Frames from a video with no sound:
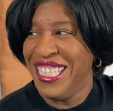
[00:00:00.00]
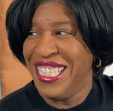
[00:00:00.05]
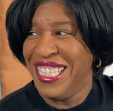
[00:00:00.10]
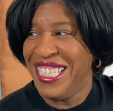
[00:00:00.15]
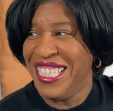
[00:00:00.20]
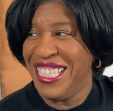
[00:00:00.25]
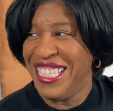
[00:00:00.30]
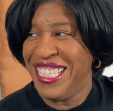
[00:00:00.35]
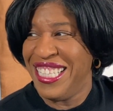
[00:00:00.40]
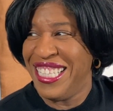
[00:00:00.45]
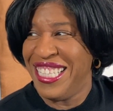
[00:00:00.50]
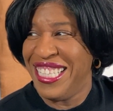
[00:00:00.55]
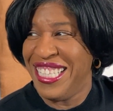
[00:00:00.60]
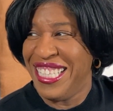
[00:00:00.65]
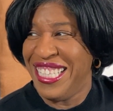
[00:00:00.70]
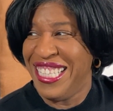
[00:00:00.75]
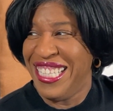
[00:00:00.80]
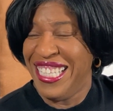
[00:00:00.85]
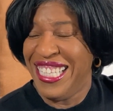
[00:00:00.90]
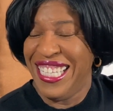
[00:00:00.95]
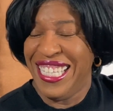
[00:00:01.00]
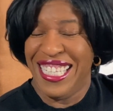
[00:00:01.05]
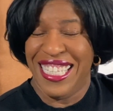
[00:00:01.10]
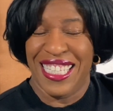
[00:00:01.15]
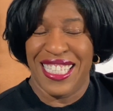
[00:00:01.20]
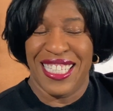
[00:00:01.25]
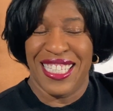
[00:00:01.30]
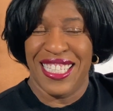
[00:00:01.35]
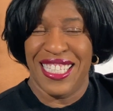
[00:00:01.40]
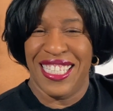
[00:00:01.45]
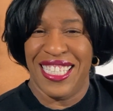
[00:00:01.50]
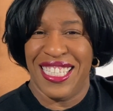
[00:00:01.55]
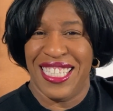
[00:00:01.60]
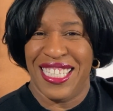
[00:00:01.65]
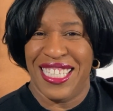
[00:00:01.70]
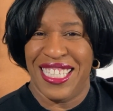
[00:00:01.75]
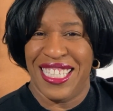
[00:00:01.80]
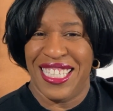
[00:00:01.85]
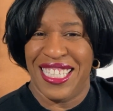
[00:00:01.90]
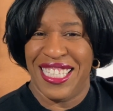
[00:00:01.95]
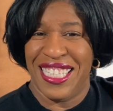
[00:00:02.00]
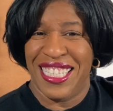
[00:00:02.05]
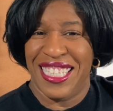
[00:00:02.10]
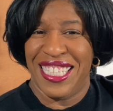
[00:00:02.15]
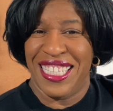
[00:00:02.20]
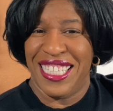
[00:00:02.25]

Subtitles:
This person isn't speaking.